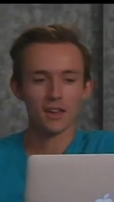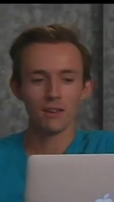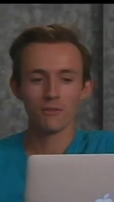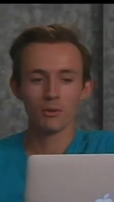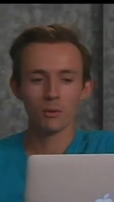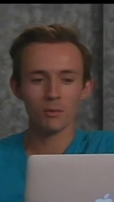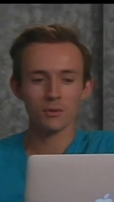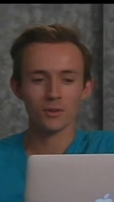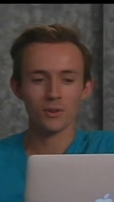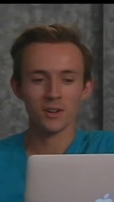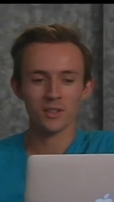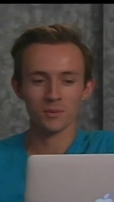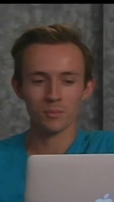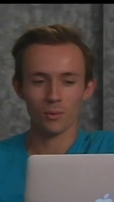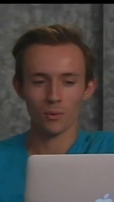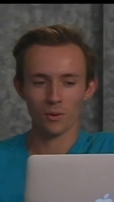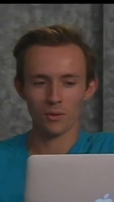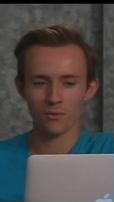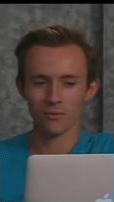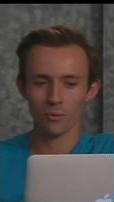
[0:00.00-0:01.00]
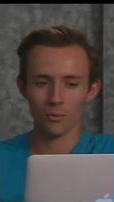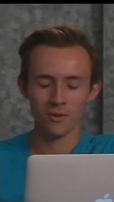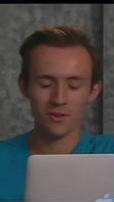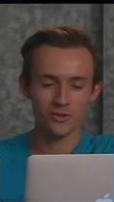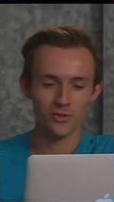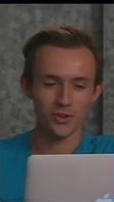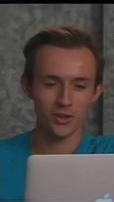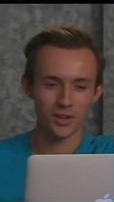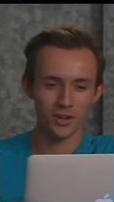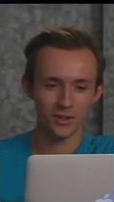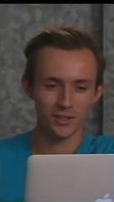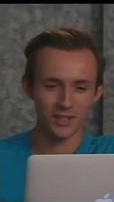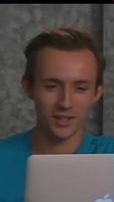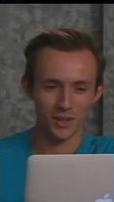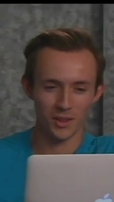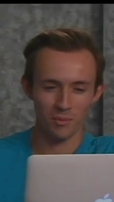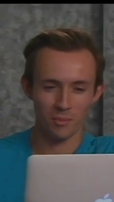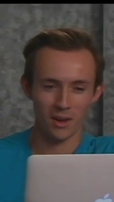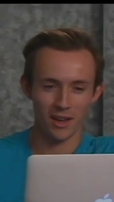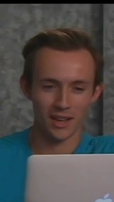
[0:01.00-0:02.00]
If you were transported 400 years into
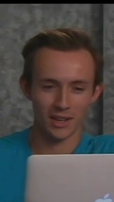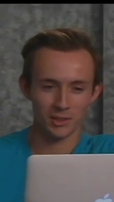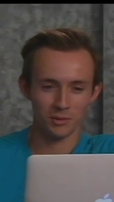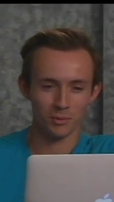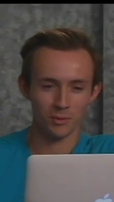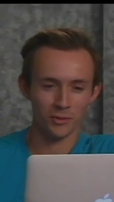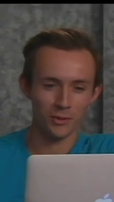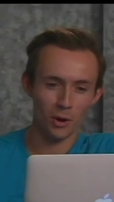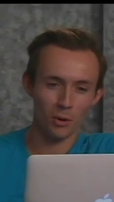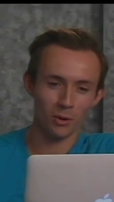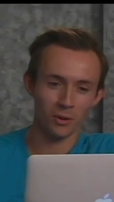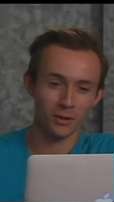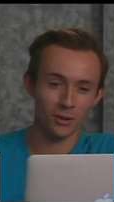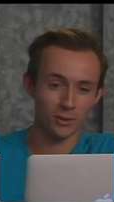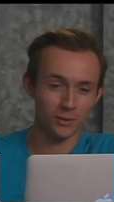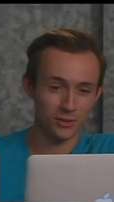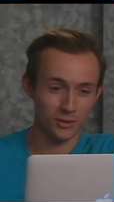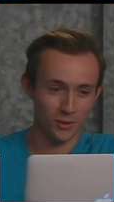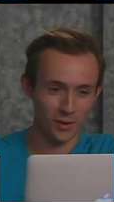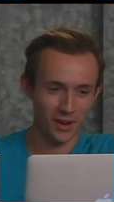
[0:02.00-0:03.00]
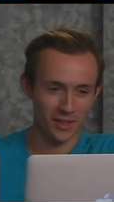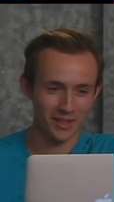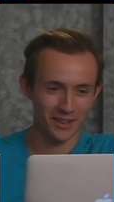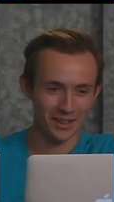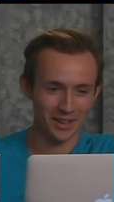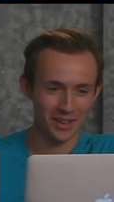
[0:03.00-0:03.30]
the past with no clothes or anything